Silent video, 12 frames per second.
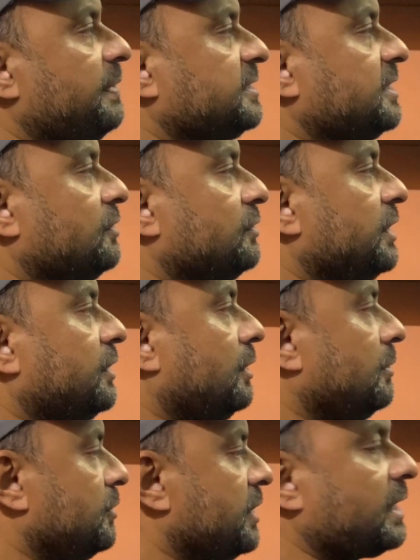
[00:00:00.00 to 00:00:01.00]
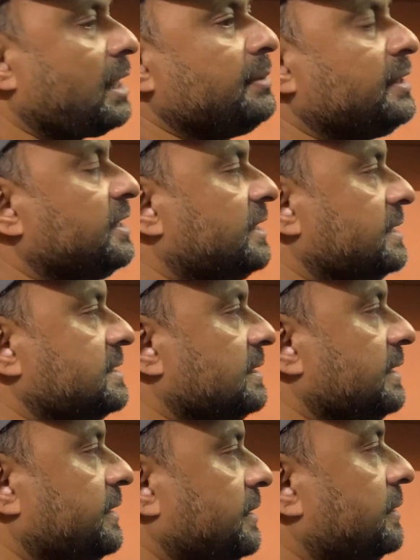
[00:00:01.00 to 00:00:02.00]
pressure on the economy. We are coming details in
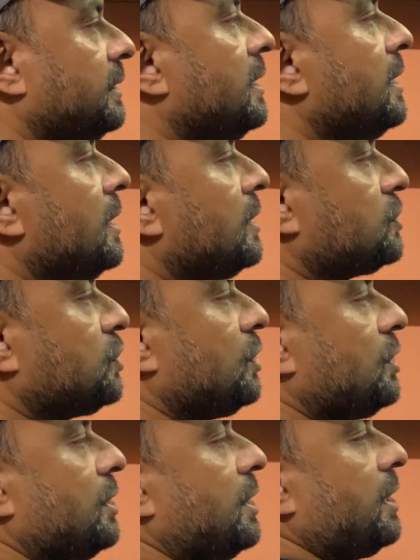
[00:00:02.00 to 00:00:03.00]
later. So